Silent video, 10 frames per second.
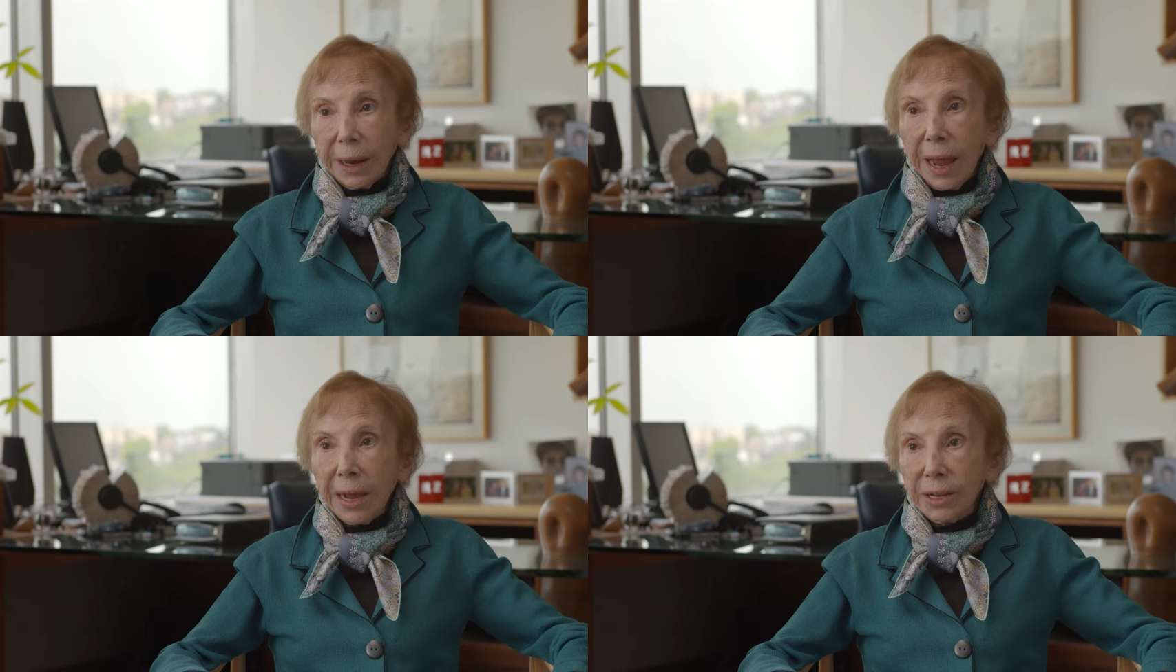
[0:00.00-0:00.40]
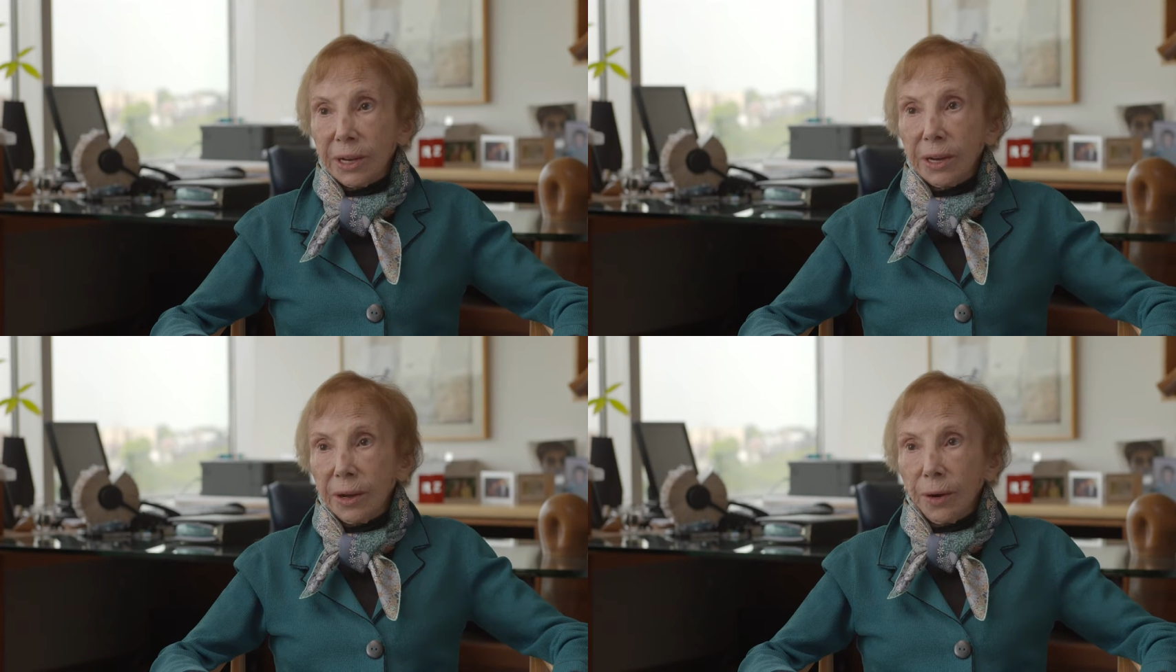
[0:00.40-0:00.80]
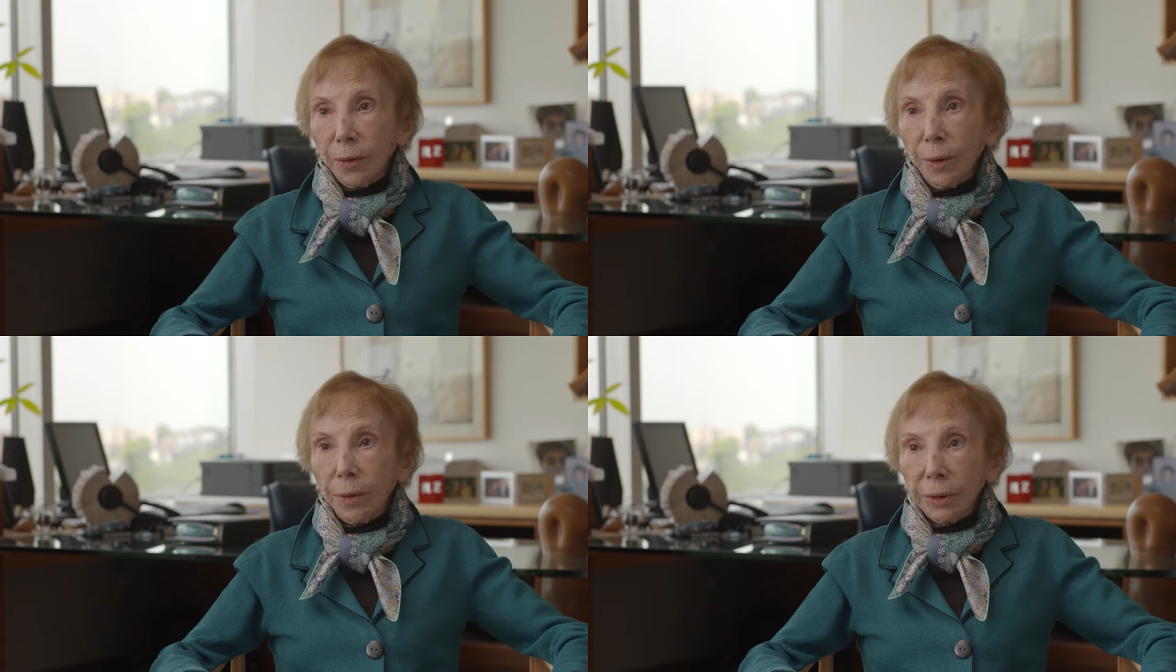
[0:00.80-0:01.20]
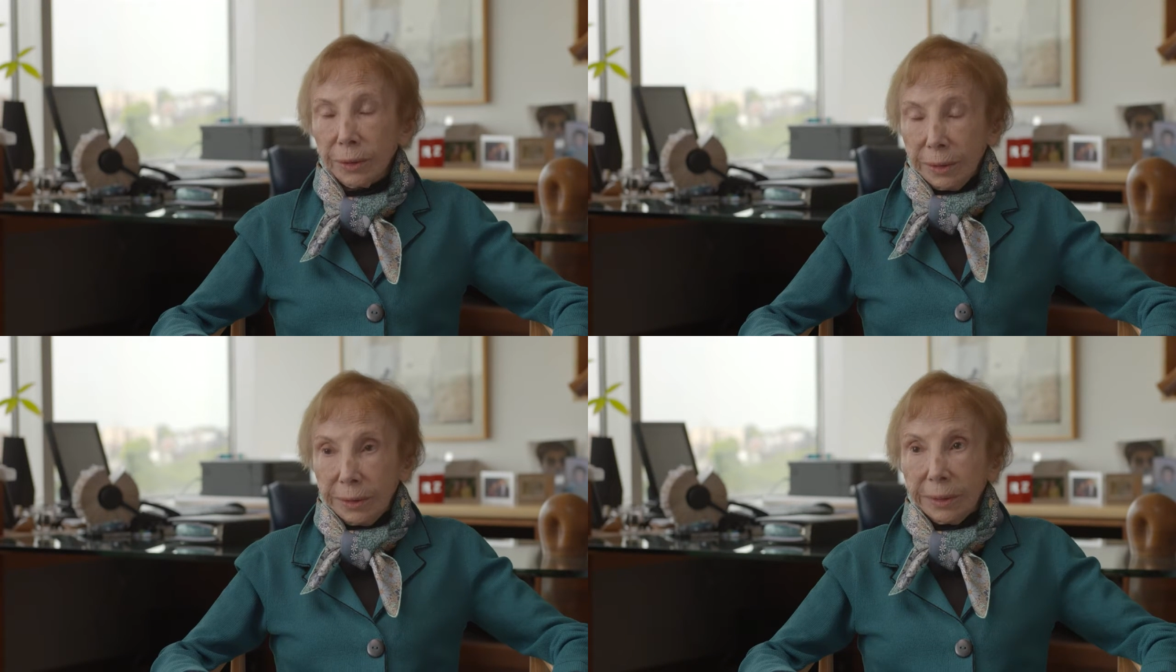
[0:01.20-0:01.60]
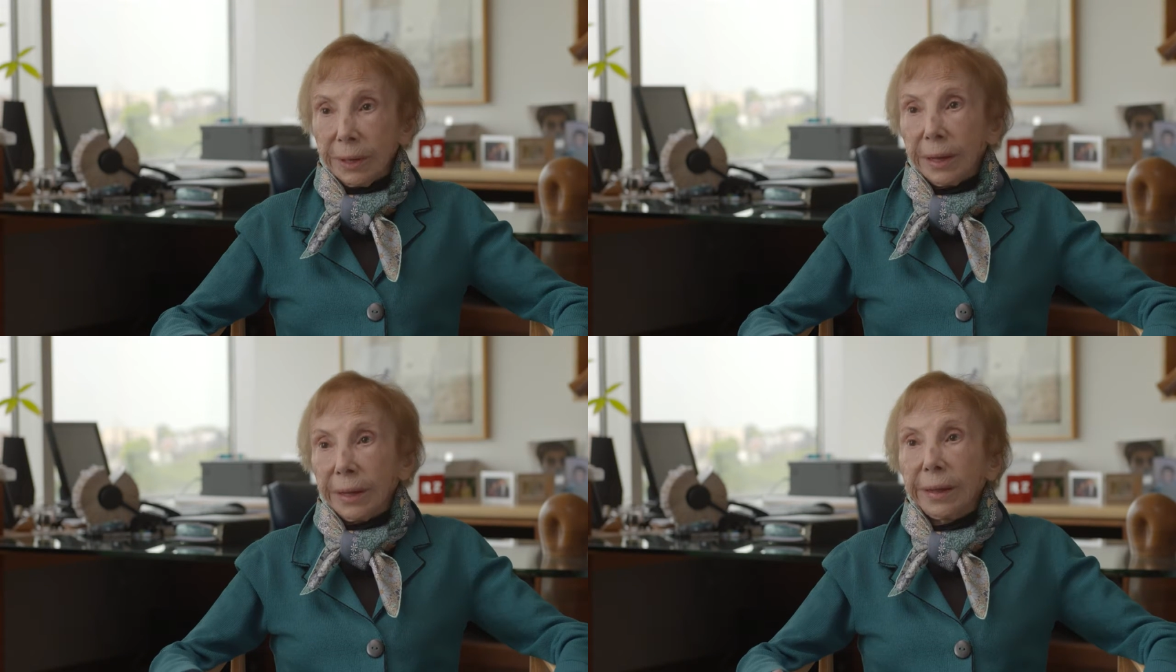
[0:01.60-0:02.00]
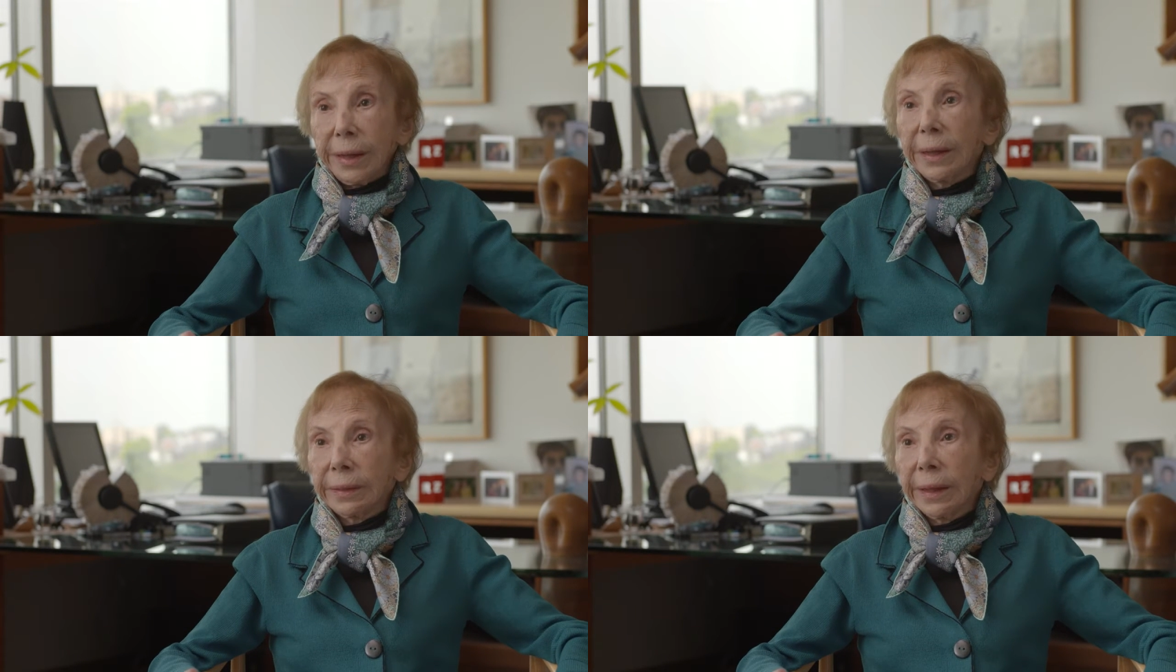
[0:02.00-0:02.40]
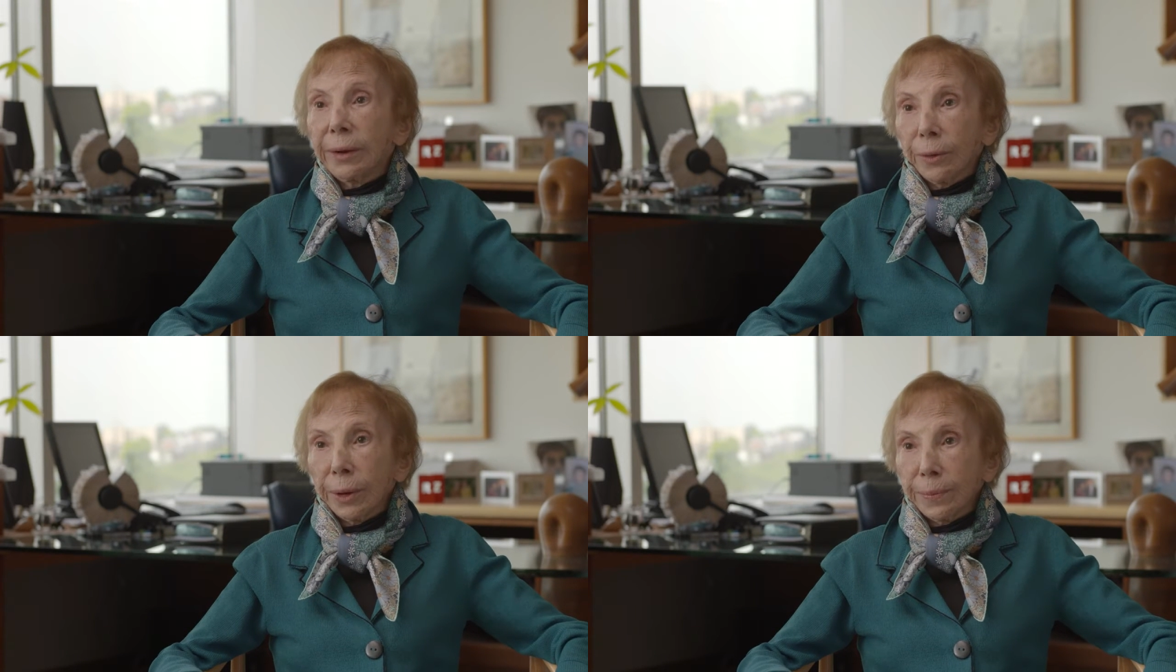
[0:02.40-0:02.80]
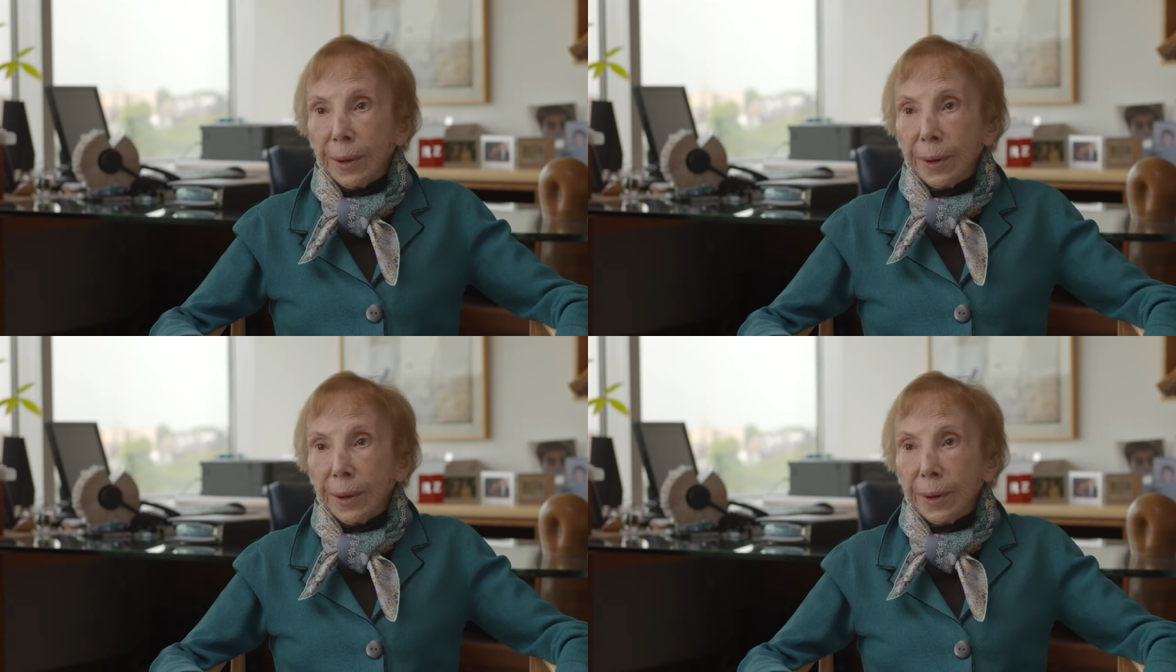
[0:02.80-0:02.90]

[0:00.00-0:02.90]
18-year-old illiterate,